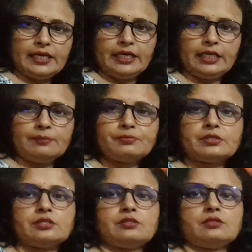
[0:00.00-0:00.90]

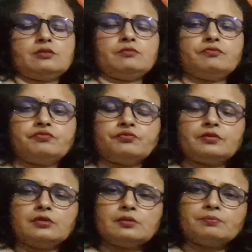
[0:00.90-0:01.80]
helps
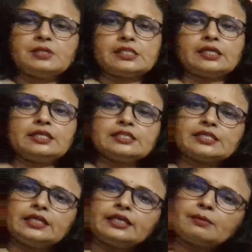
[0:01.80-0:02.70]
basically
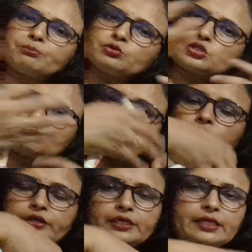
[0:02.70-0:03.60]
cilia push
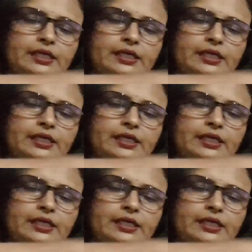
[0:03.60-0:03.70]
water